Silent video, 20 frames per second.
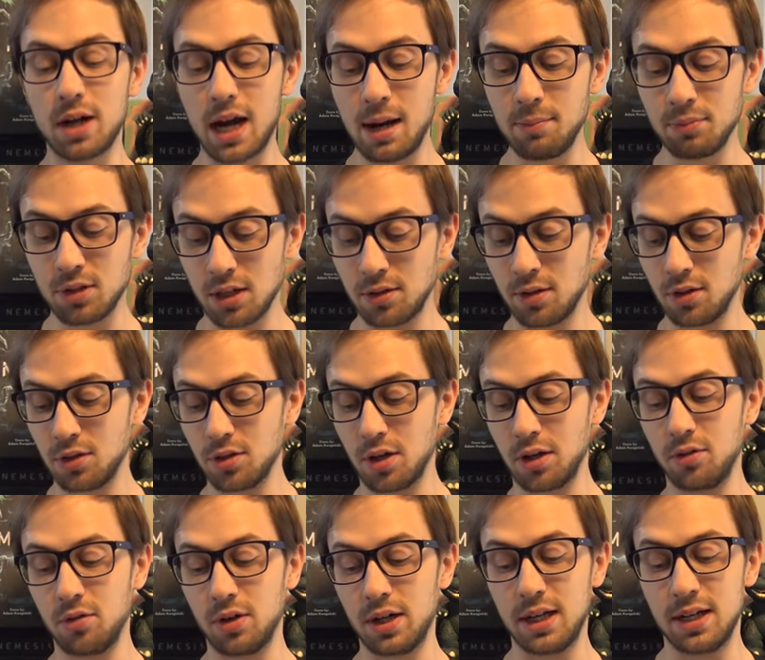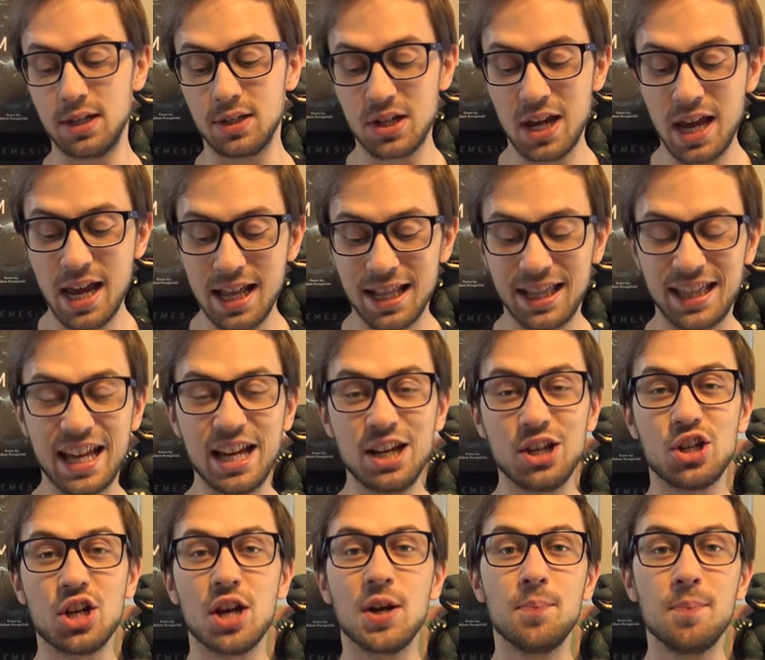Games and the designer is
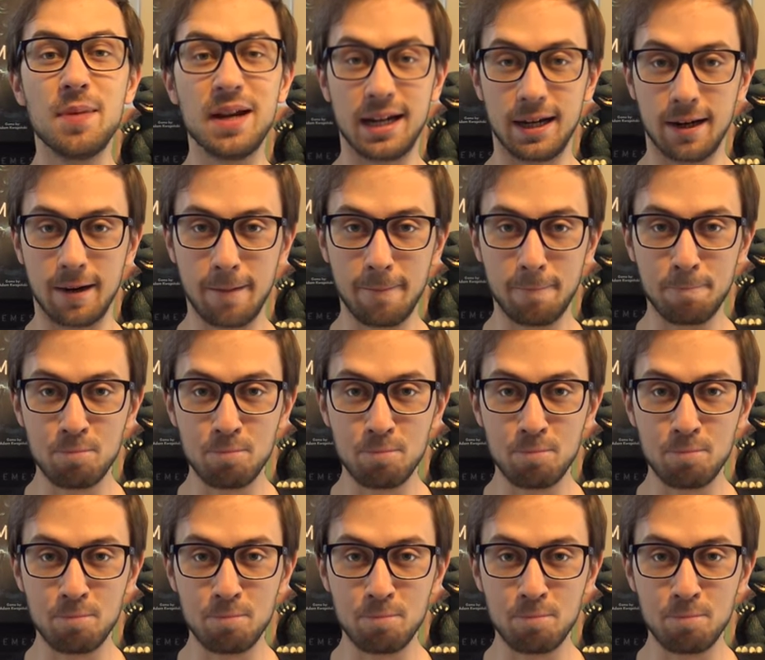Ten Chieh-Ming.